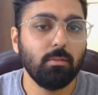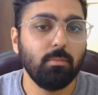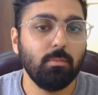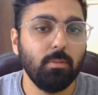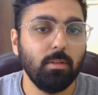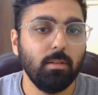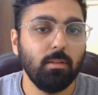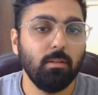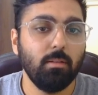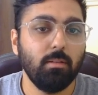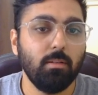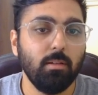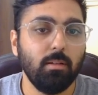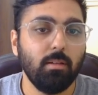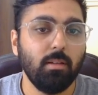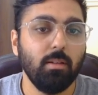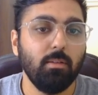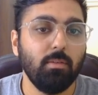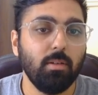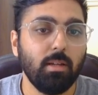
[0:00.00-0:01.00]
We
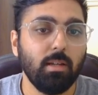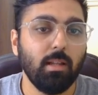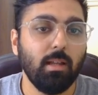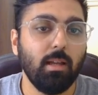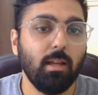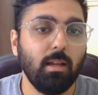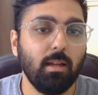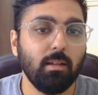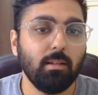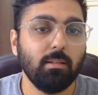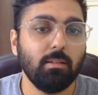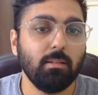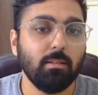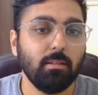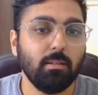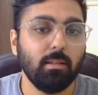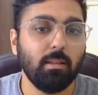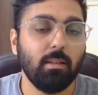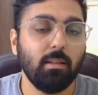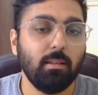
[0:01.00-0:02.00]
did give a tag,
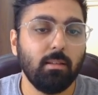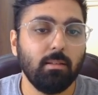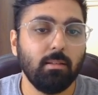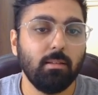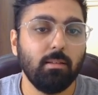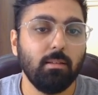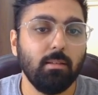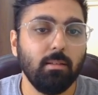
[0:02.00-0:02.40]
and